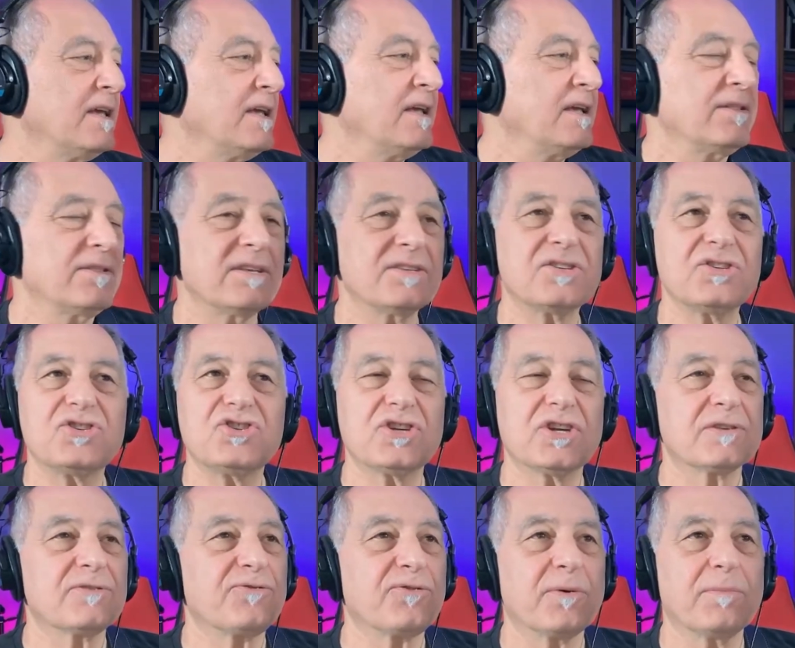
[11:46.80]
This is
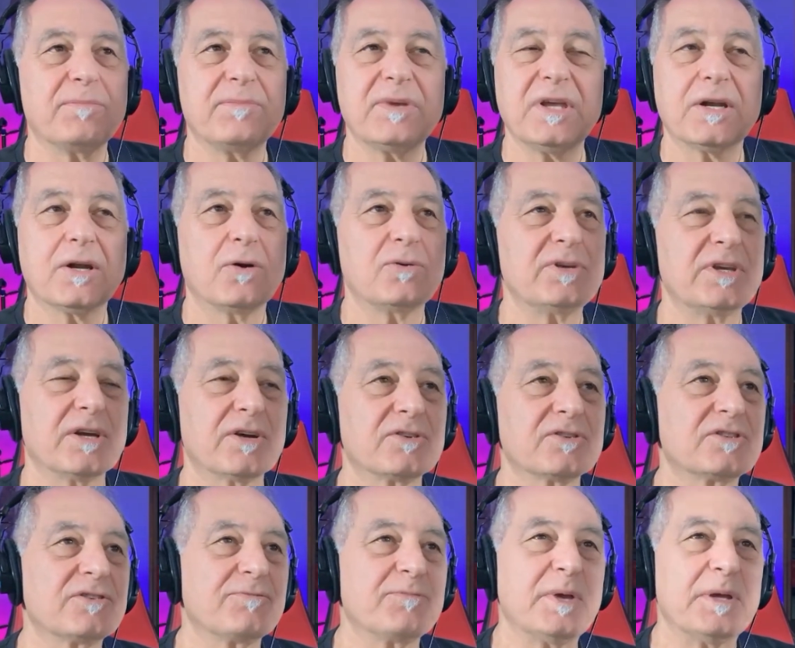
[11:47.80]
just from, you know,
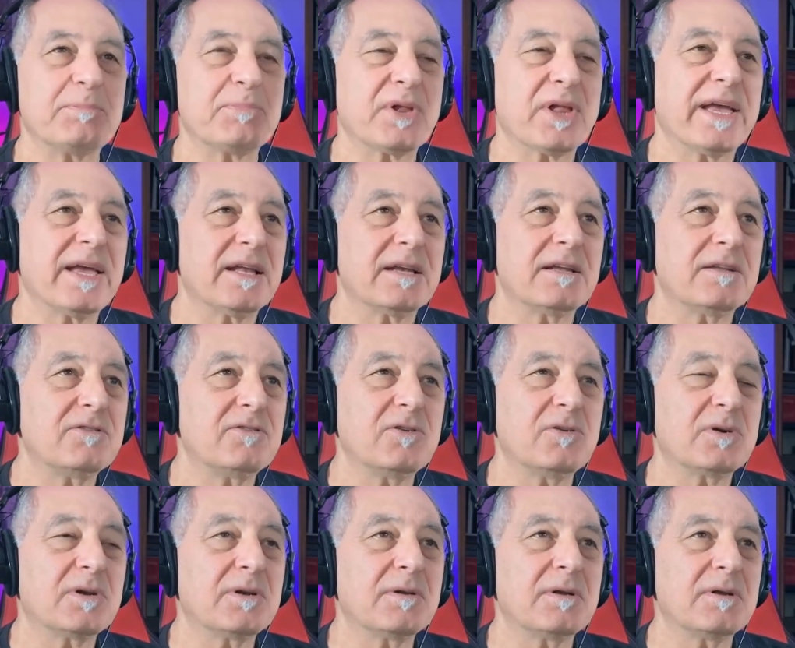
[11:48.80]
years of me playing and
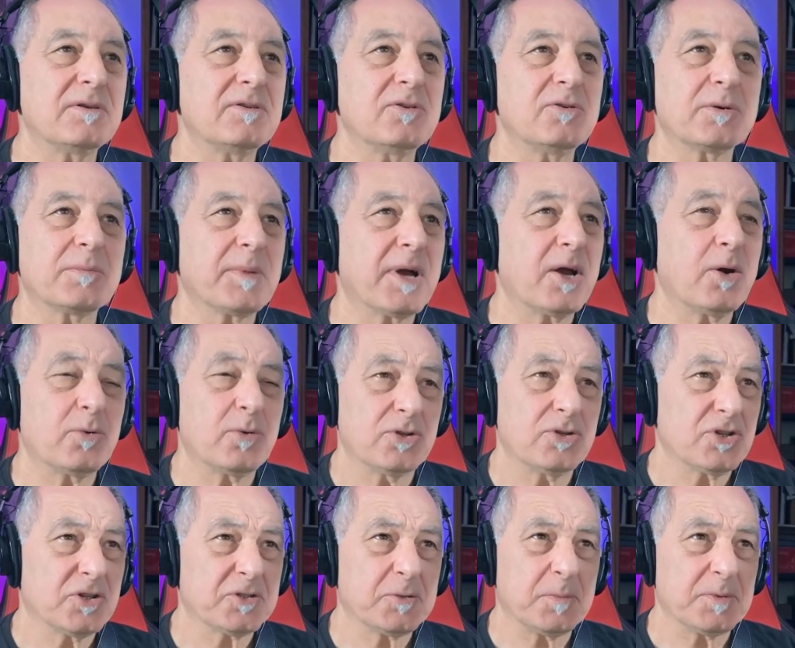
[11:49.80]
doing my own
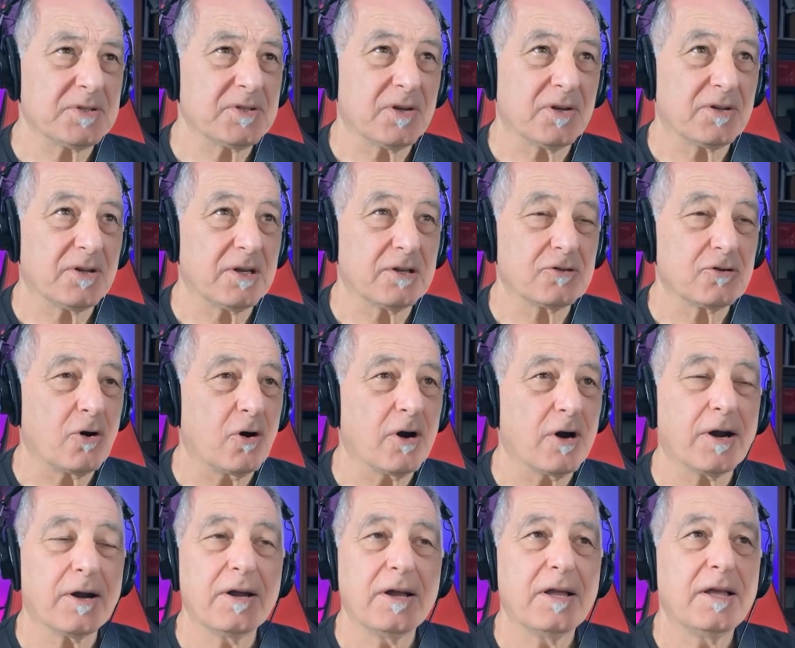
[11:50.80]
adjustments on the
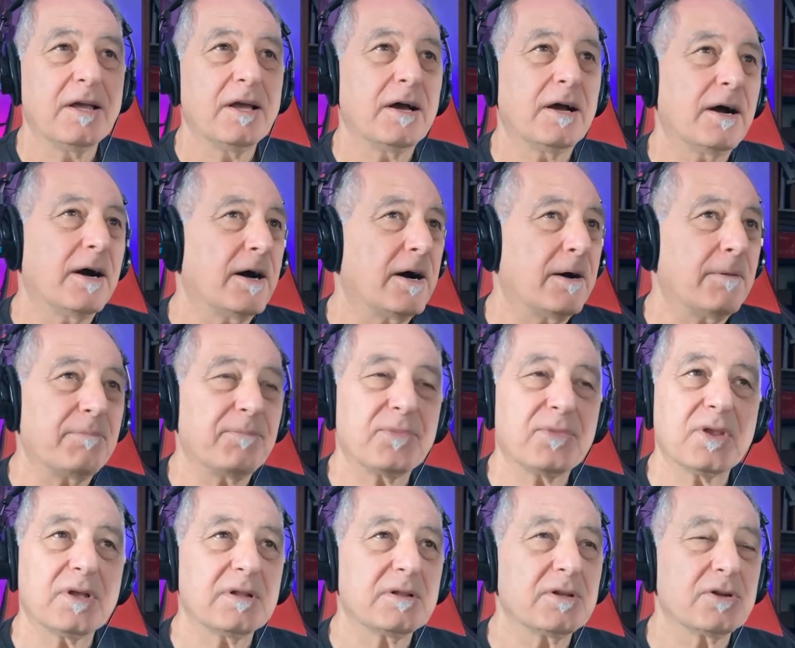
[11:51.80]
guitar,
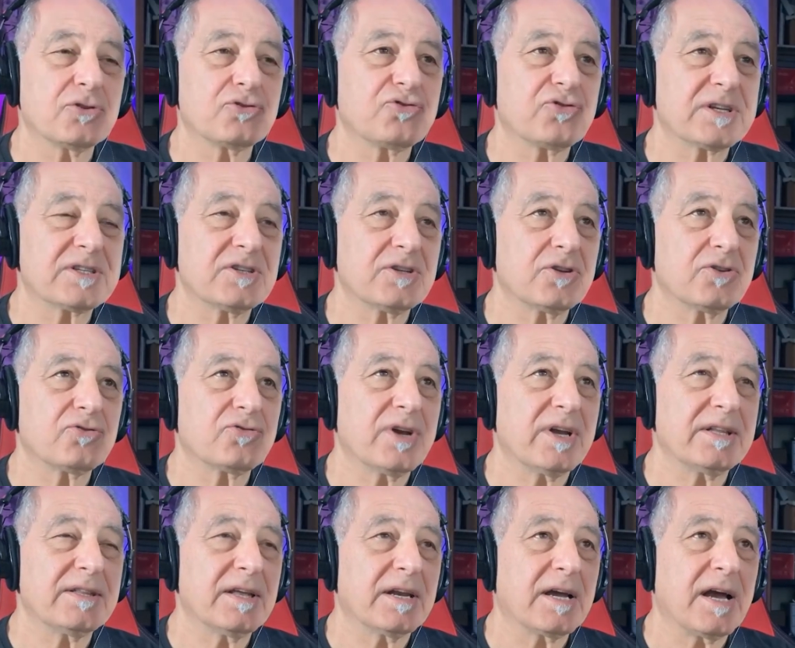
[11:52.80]
little tricks of the
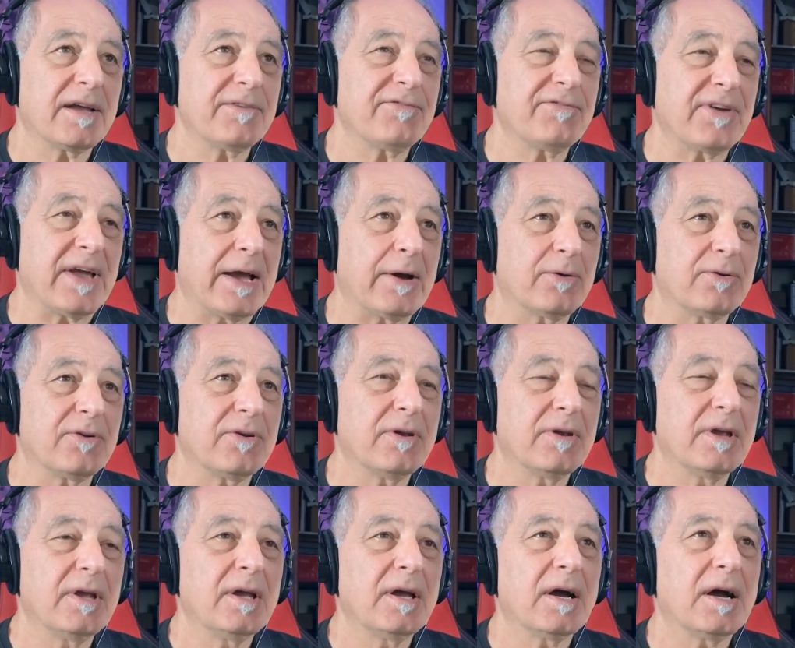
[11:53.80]
trade that I found
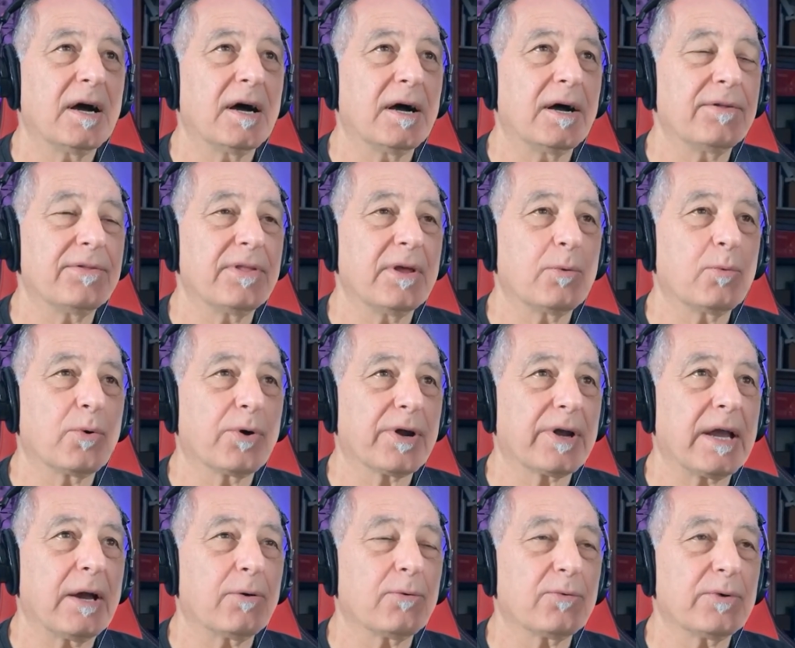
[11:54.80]
that
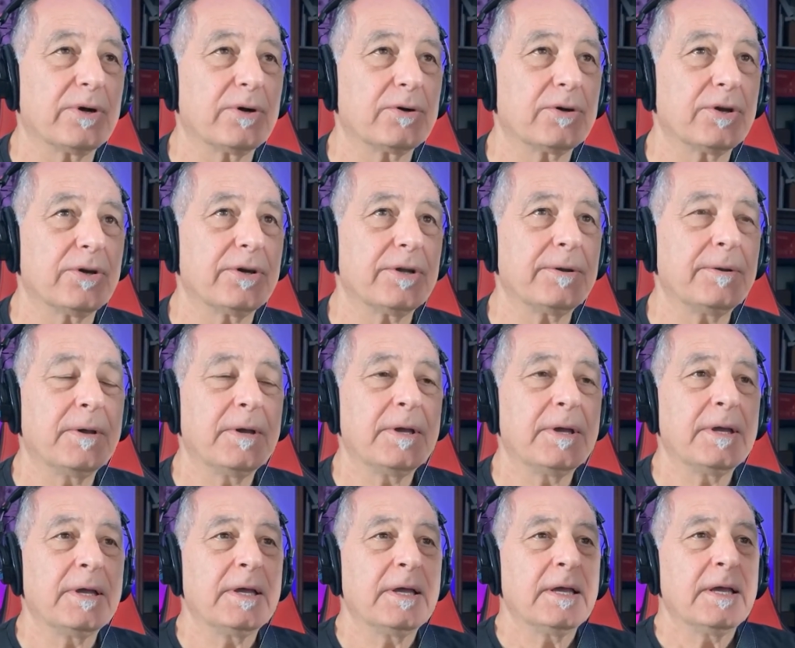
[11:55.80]
work out real good.
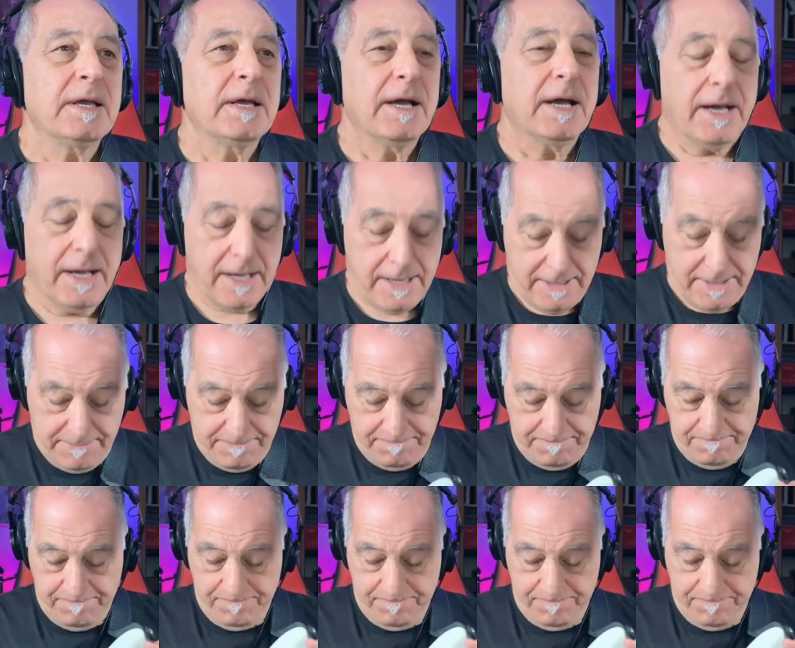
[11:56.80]
The